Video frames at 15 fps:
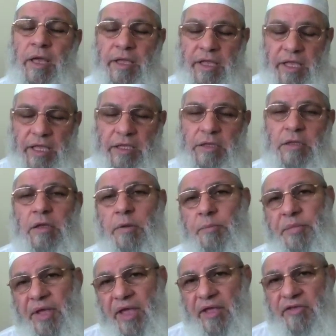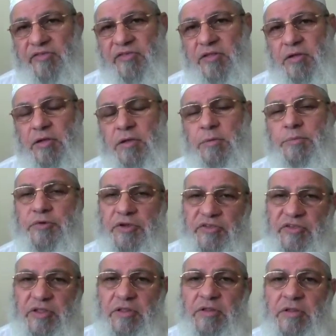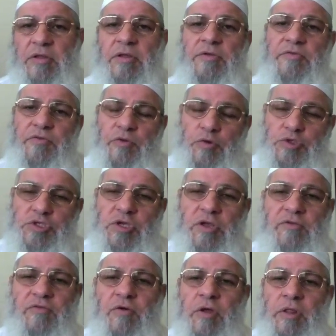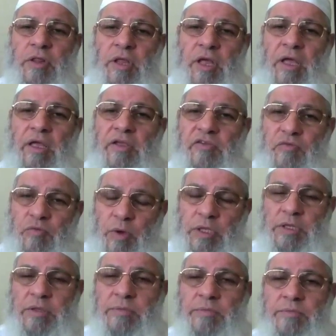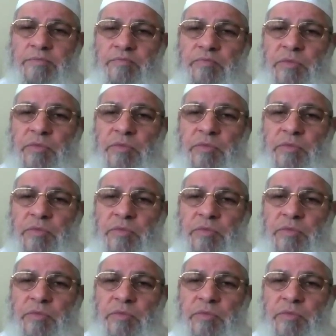Again, past, present, future for Allah is one.